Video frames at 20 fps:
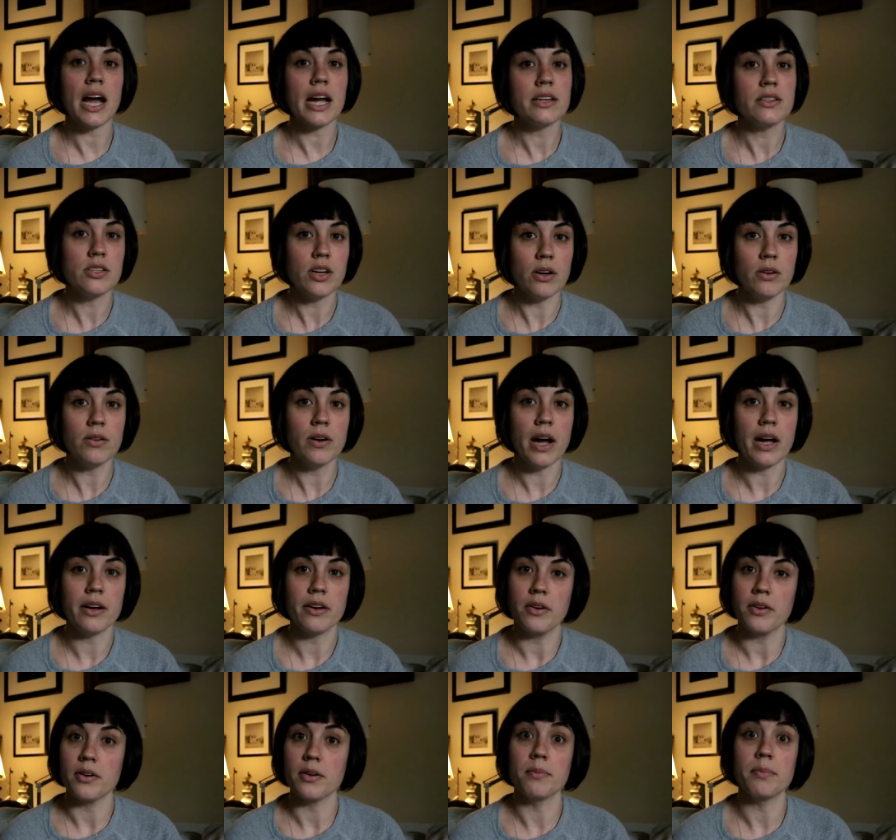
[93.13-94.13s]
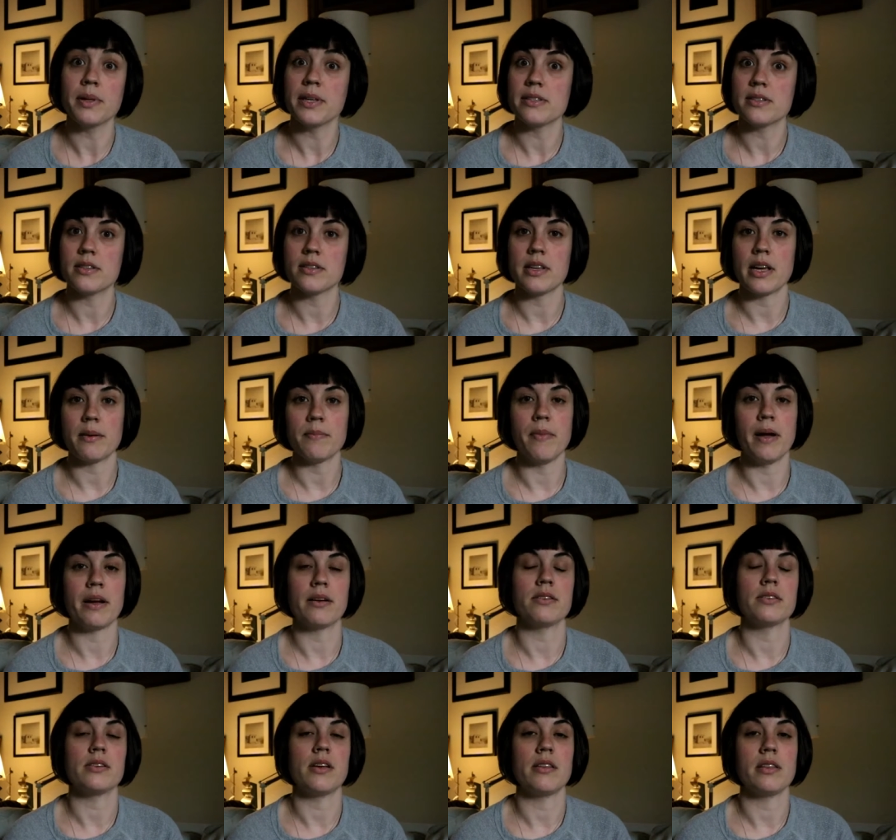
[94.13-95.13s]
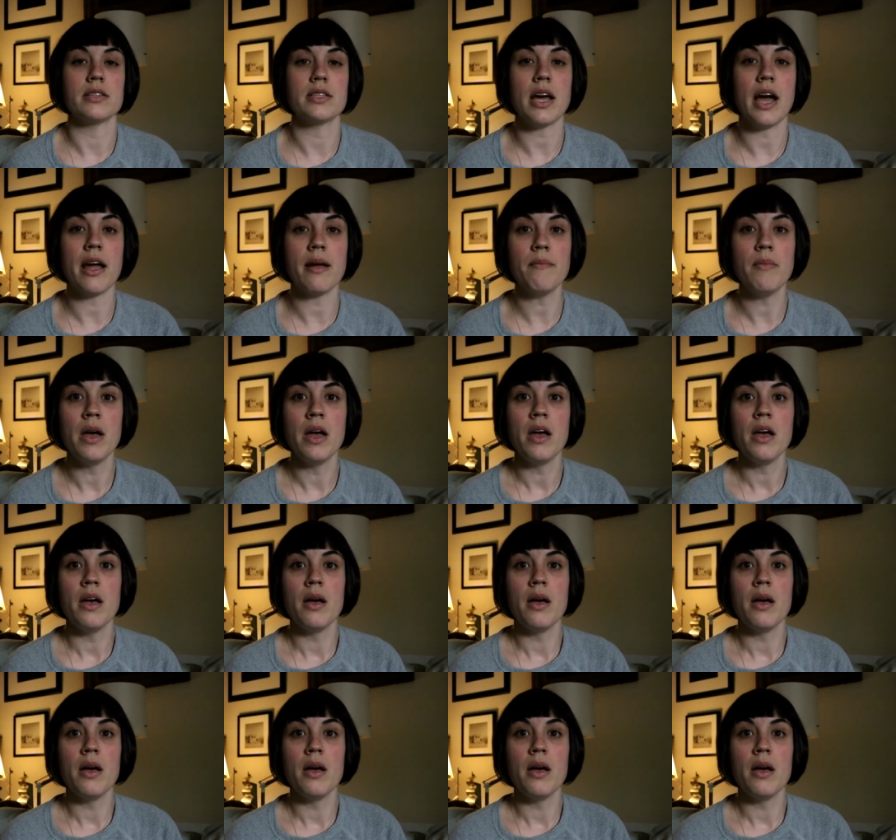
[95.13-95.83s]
I don't. I go to places like Michael's all the time,